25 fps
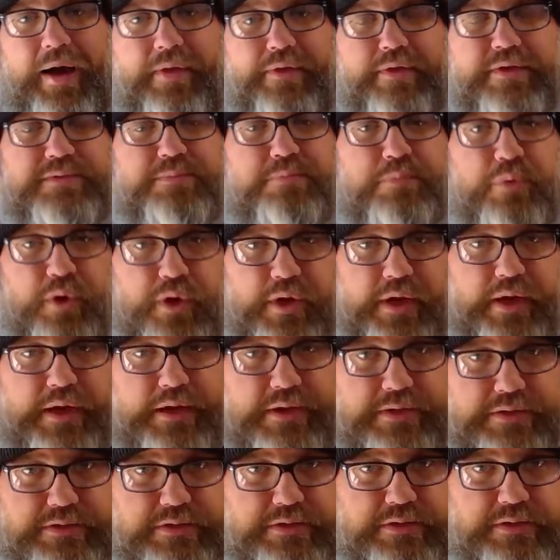This book
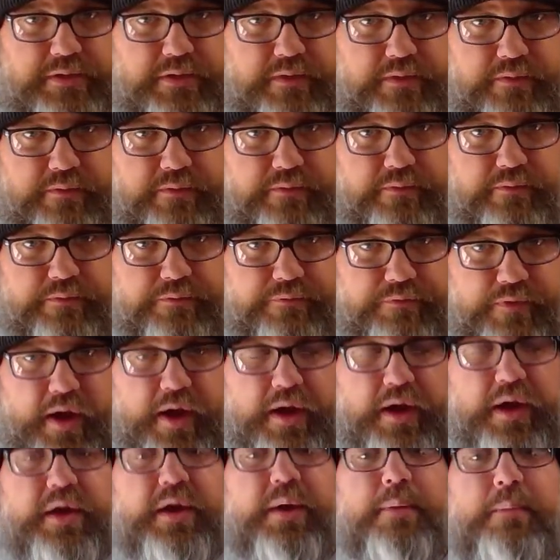is
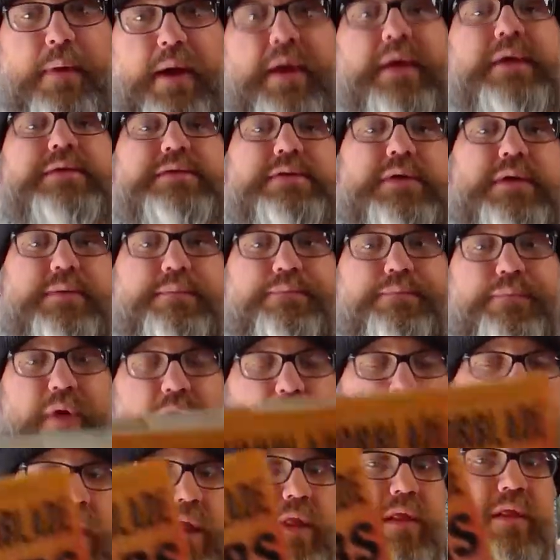fucking amazing.
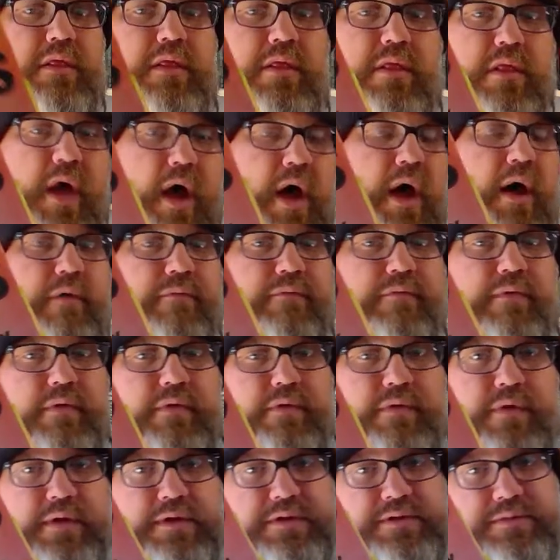I
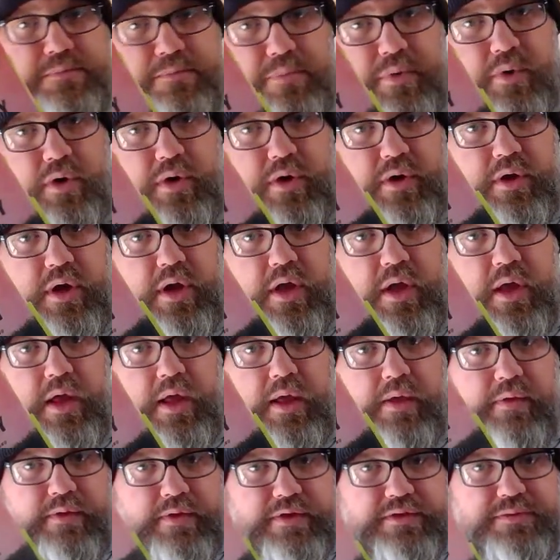loved this book.
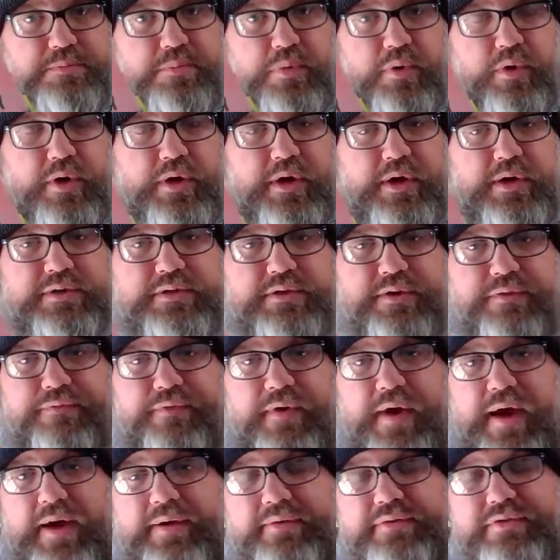This book is a
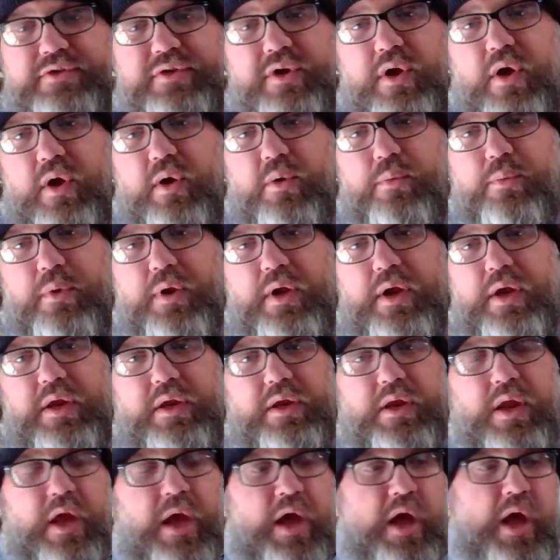5-star
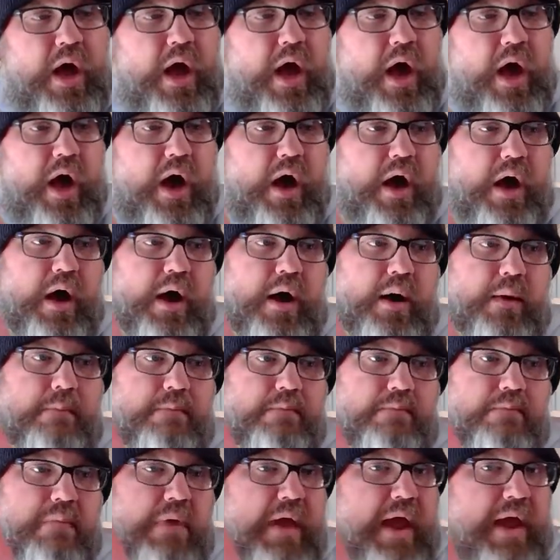read.
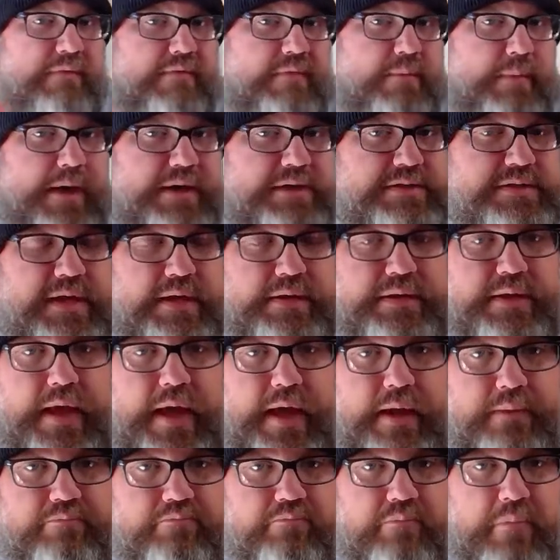Everybody said
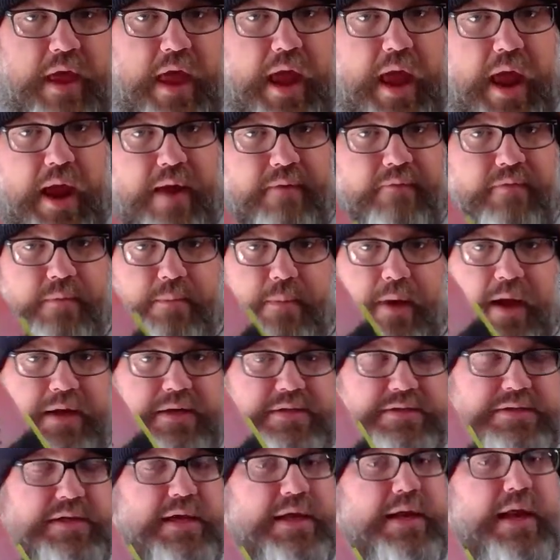that. Everybody
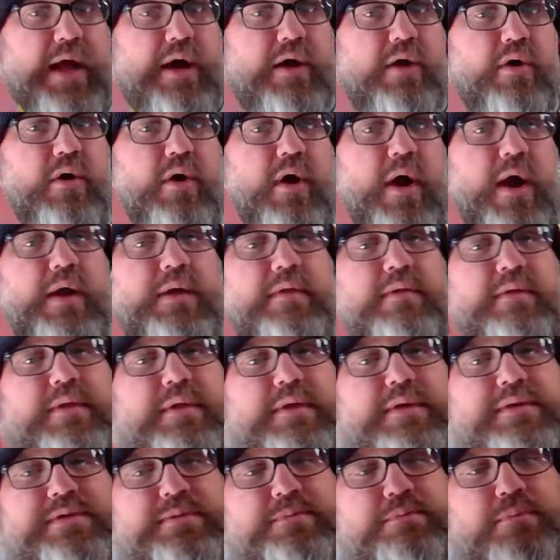said how great
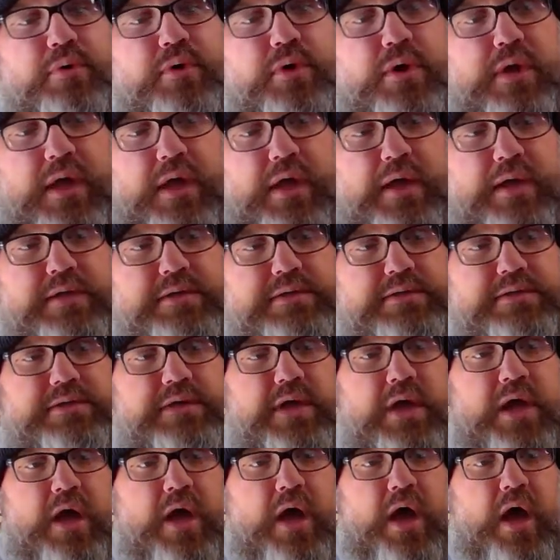this book is,
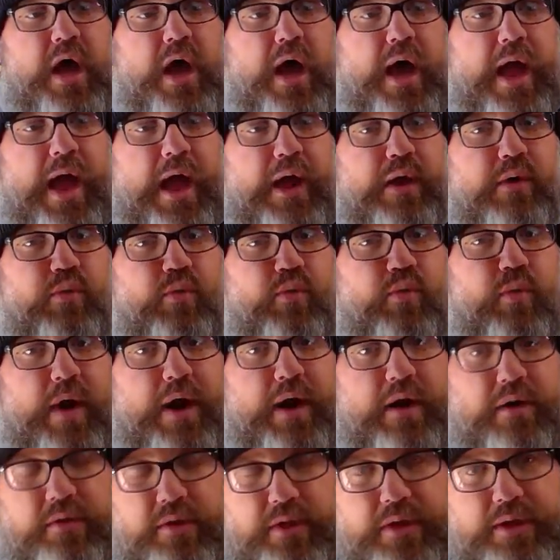and
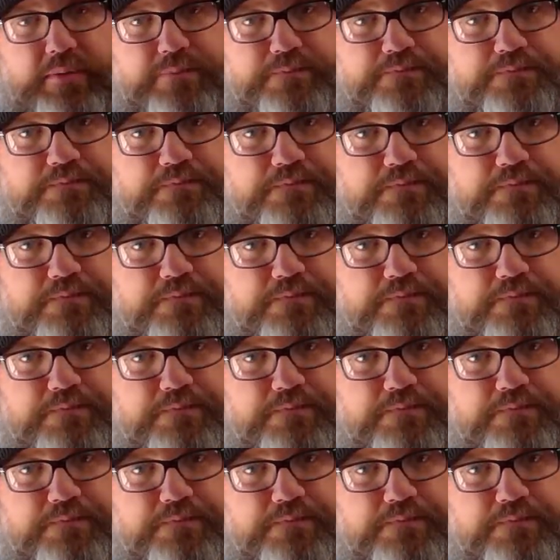rarely